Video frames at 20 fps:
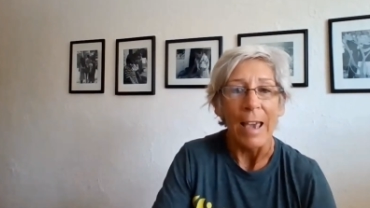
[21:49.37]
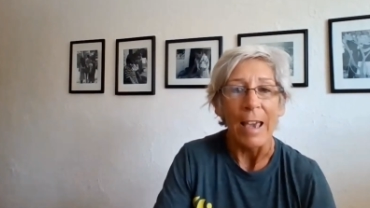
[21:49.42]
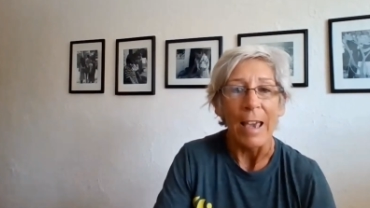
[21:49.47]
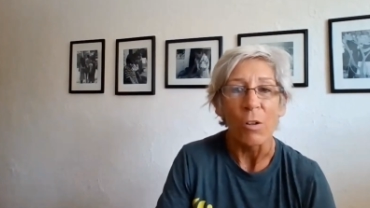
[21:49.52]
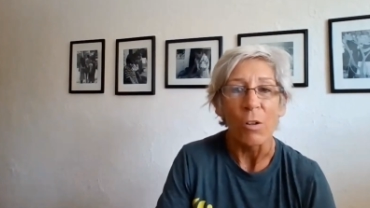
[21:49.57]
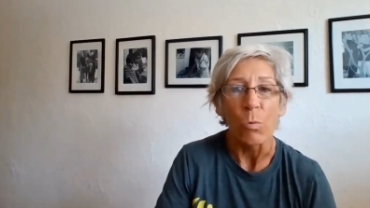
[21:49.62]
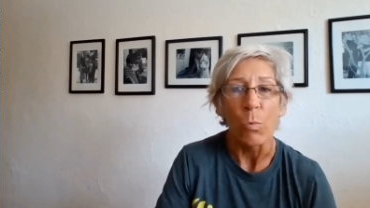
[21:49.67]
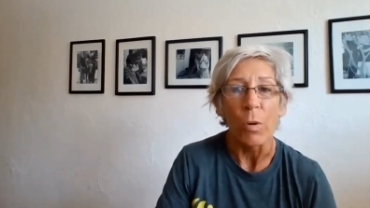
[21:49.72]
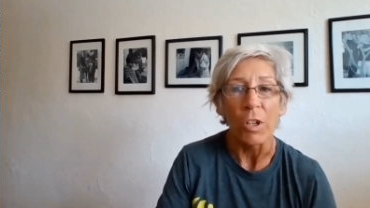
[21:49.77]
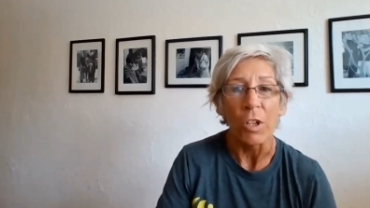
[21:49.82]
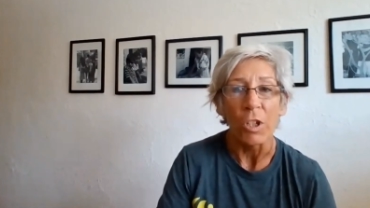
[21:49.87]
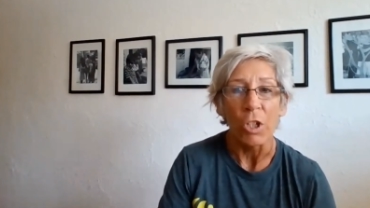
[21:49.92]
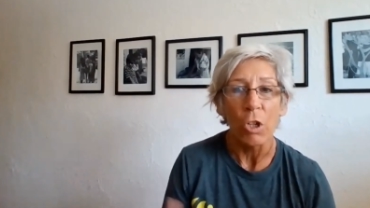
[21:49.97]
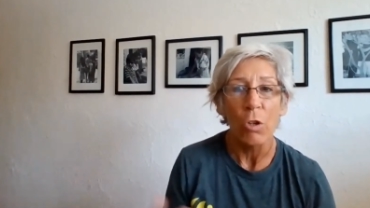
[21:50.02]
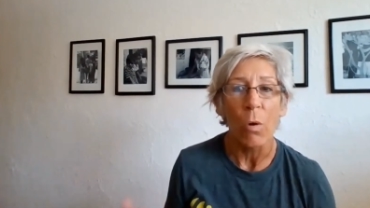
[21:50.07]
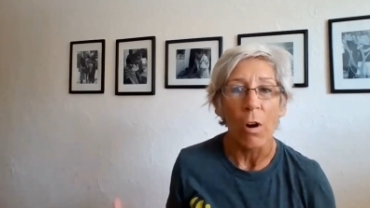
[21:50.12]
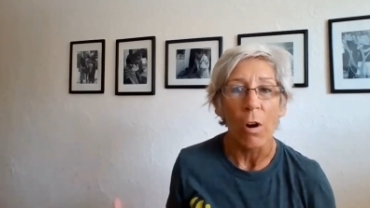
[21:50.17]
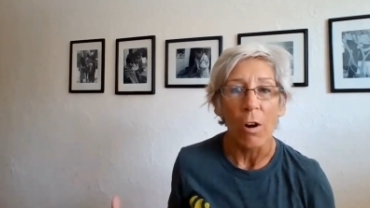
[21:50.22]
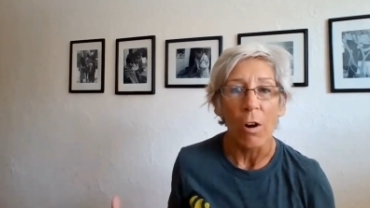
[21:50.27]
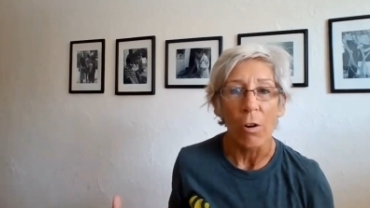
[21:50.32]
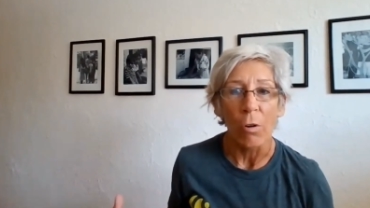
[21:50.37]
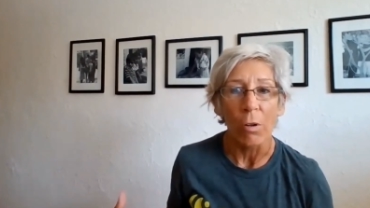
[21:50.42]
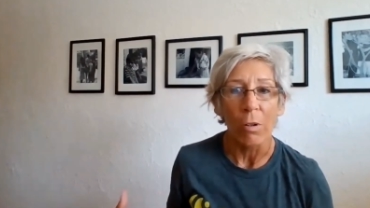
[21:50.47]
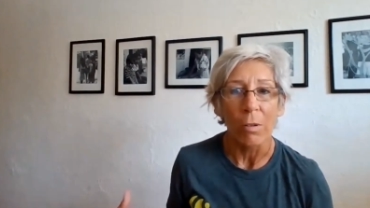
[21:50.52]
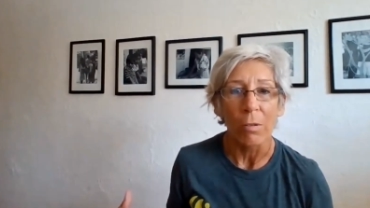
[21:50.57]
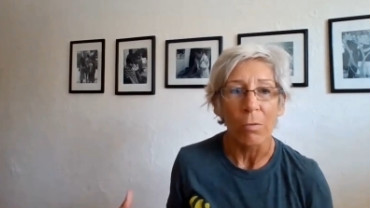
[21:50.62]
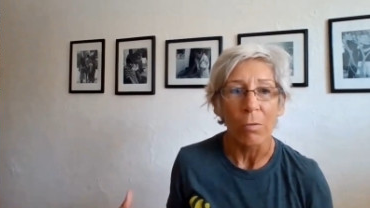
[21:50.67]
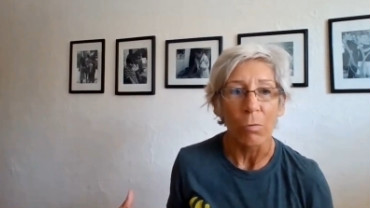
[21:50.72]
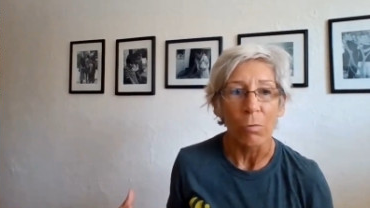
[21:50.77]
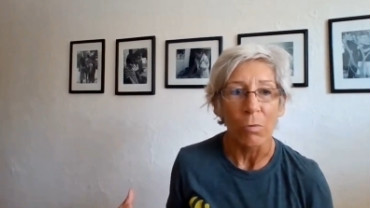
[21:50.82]
And when you
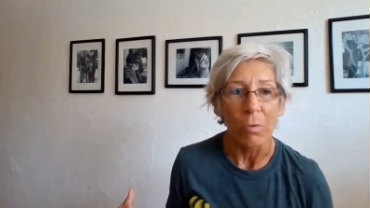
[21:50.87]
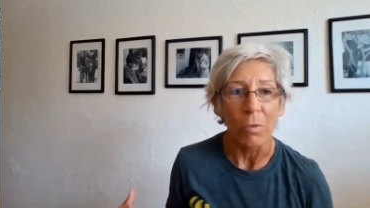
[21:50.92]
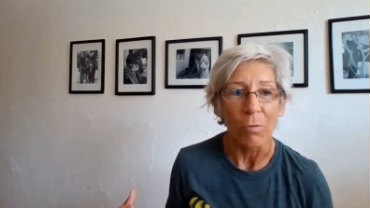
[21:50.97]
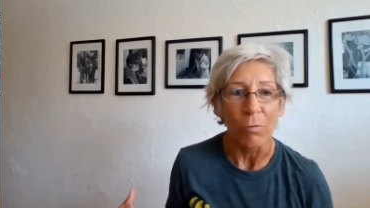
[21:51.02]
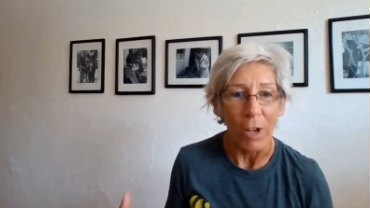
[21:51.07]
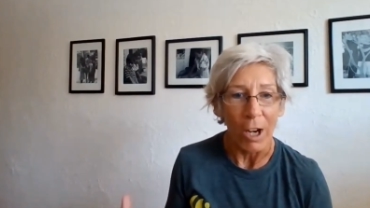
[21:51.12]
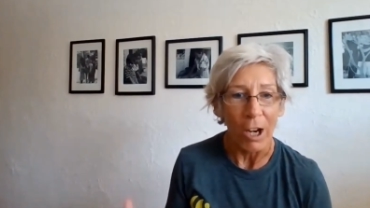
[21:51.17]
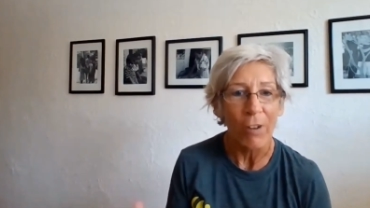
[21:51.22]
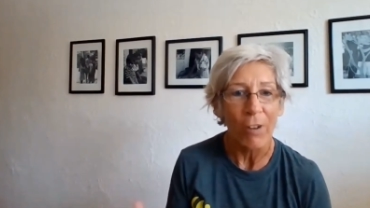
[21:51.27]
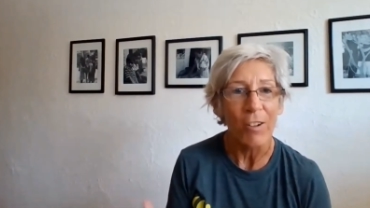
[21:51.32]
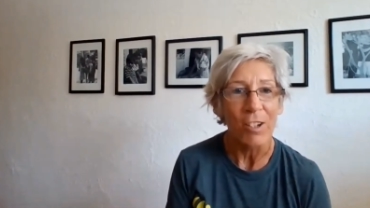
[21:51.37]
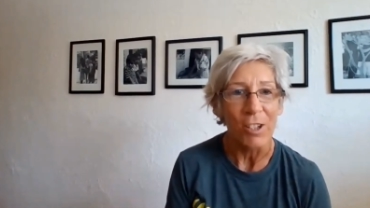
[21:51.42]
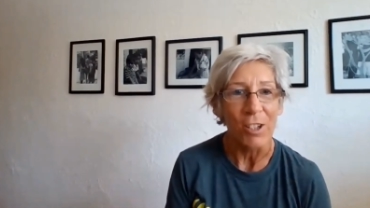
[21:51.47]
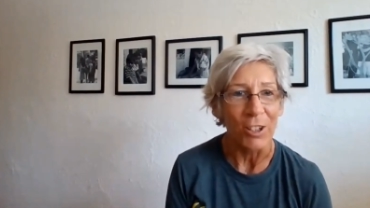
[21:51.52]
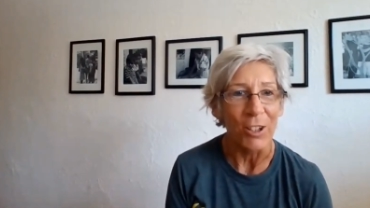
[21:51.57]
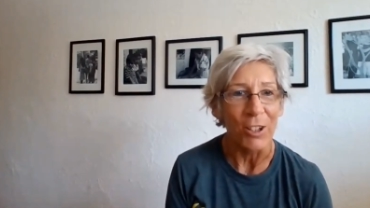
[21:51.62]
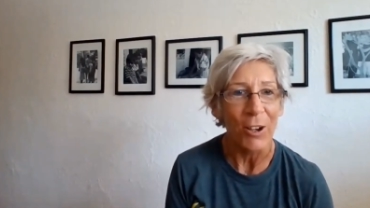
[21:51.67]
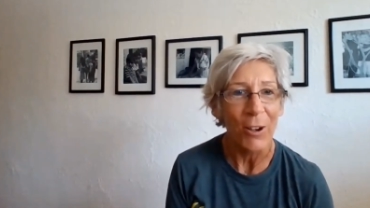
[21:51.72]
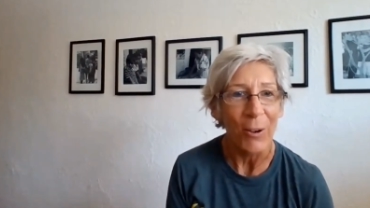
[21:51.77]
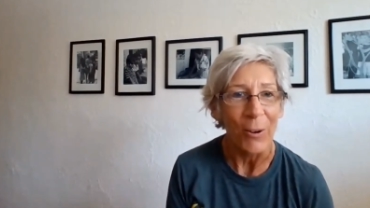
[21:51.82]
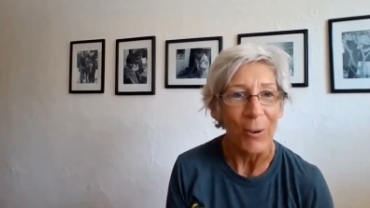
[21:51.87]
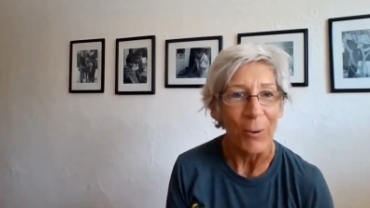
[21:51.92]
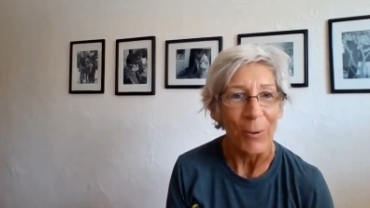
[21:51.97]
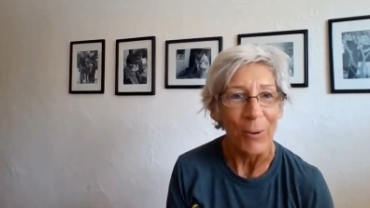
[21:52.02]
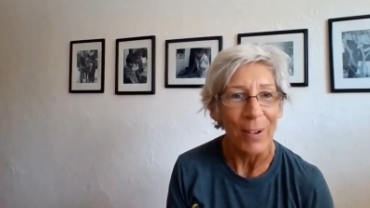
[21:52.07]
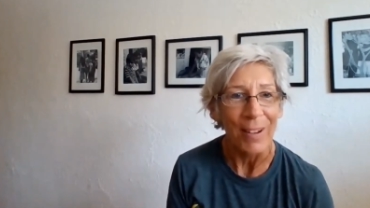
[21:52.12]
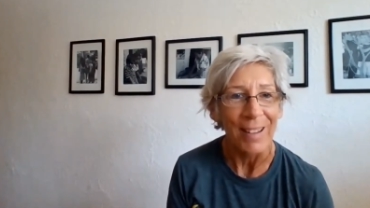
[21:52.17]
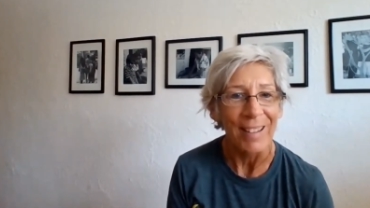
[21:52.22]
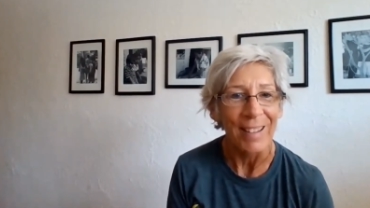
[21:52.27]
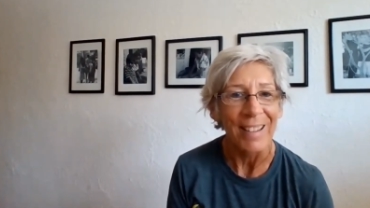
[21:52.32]
are raring to
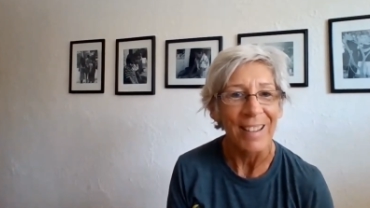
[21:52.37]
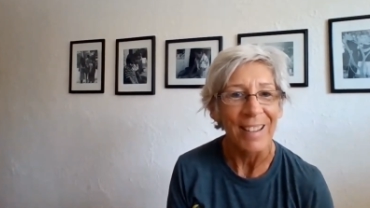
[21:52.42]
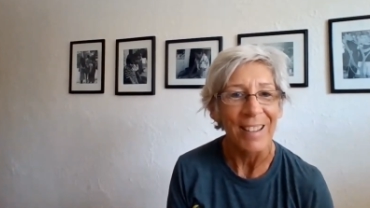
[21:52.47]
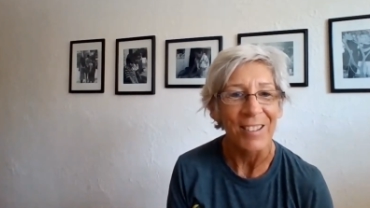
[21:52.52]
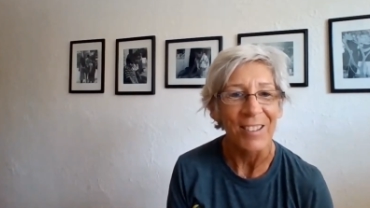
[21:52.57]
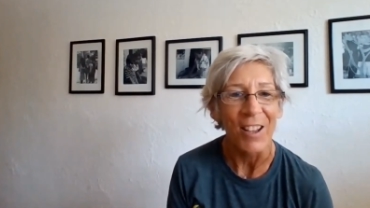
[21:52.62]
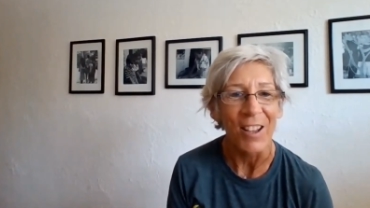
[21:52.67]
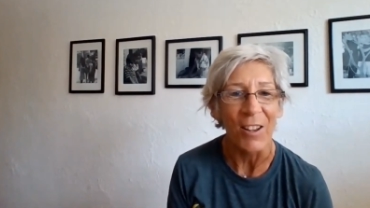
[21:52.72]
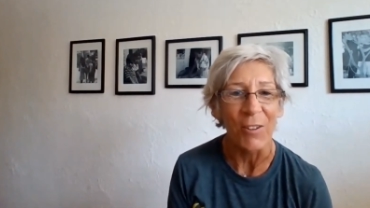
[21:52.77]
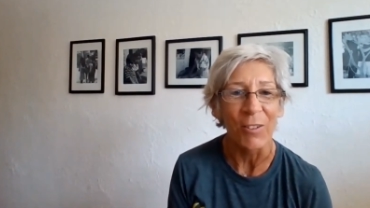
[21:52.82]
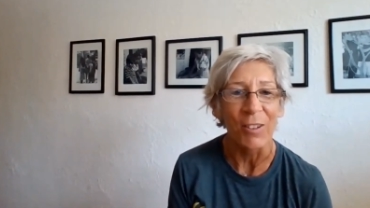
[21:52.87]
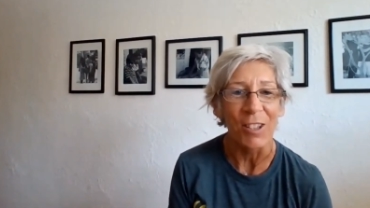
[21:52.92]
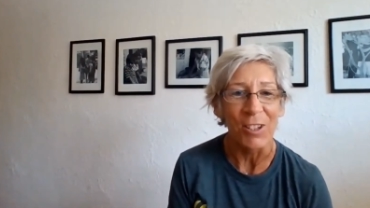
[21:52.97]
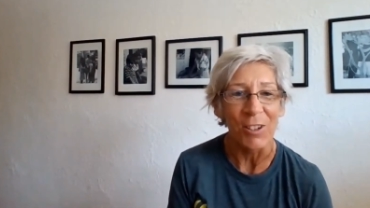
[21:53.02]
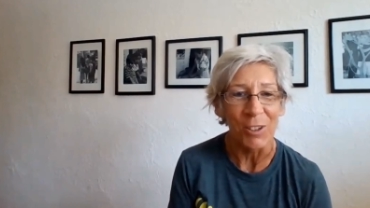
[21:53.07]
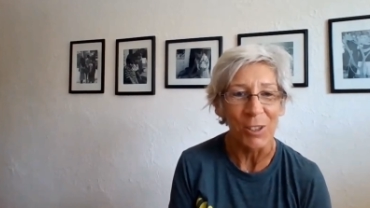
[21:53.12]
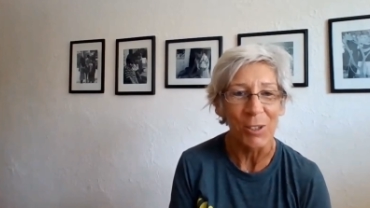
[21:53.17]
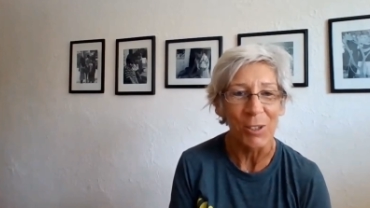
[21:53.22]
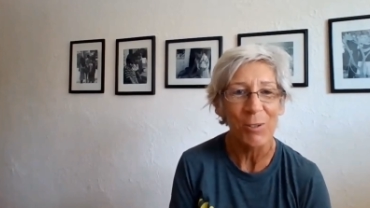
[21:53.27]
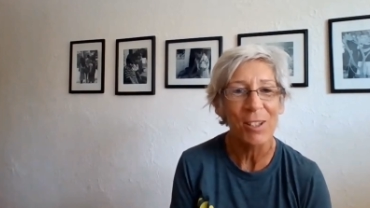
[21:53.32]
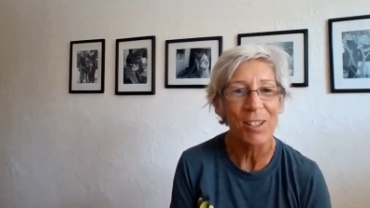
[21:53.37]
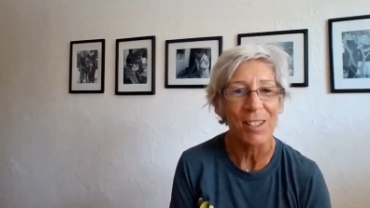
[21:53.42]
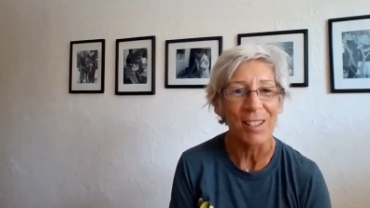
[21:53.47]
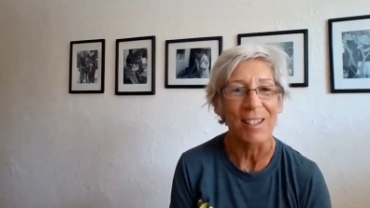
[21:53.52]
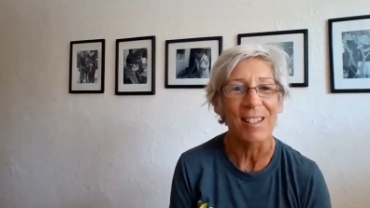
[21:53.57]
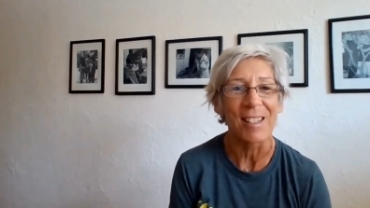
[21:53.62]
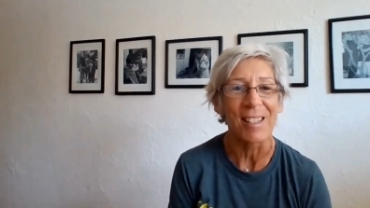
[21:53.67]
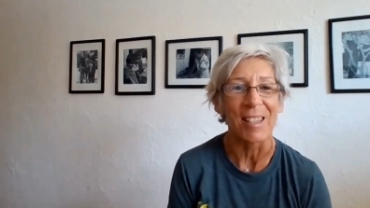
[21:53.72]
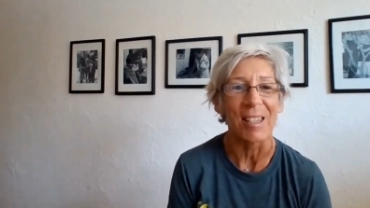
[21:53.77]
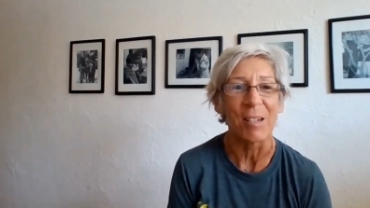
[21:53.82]
go, not only do you
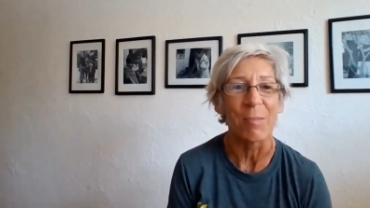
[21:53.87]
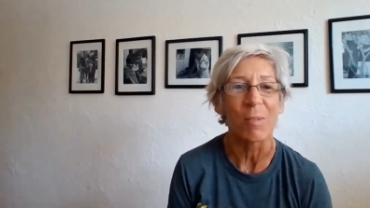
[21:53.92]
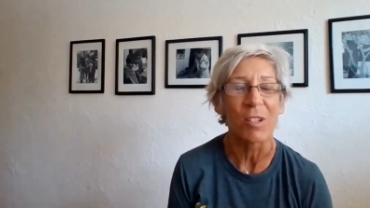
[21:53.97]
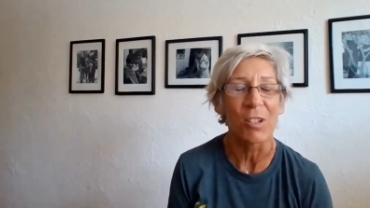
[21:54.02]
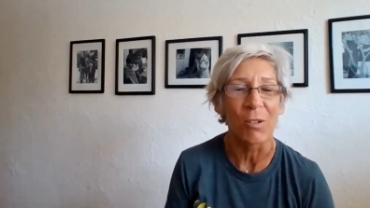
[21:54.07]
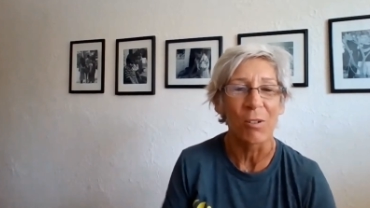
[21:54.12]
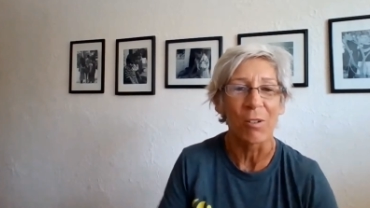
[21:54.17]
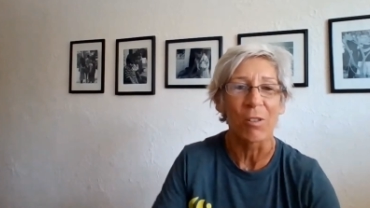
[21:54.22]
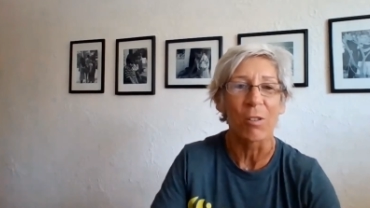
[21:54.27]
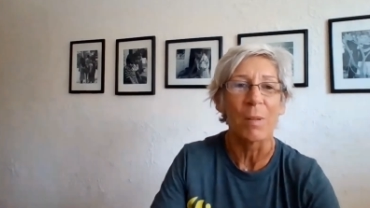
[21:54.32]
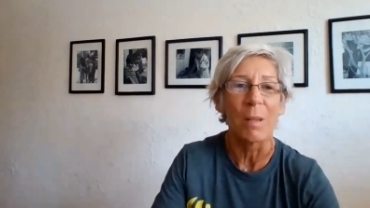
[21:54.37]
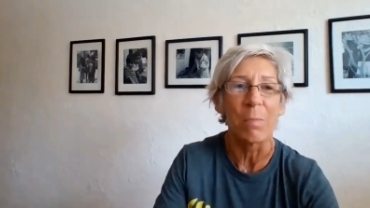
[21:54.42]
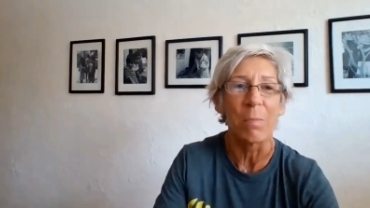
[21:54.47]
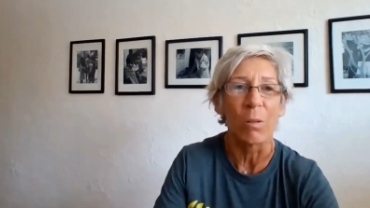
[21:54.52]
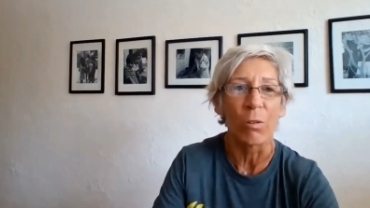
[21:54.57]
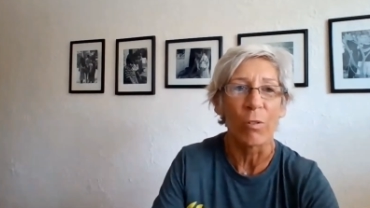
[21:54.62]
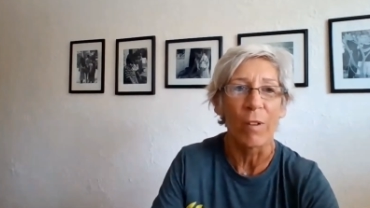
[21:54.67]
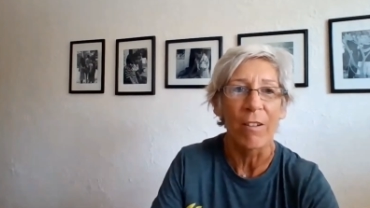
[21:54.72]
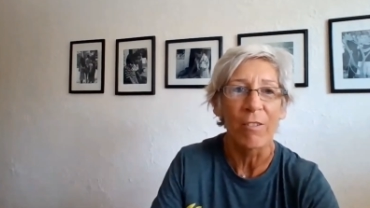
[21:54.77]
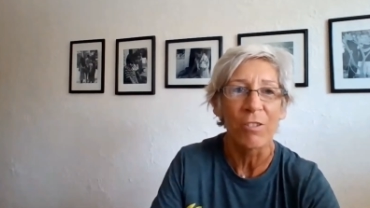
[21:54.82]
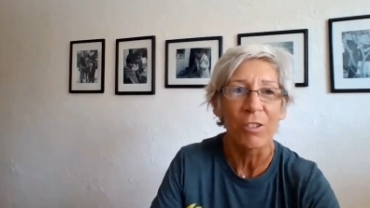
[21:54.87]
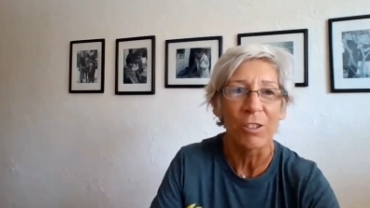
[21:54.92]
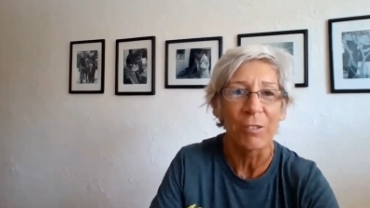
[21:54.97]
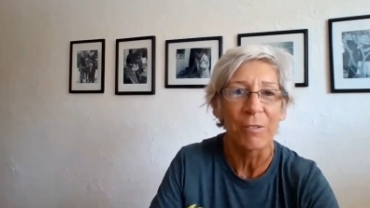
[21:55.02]
succeed, but so do the people around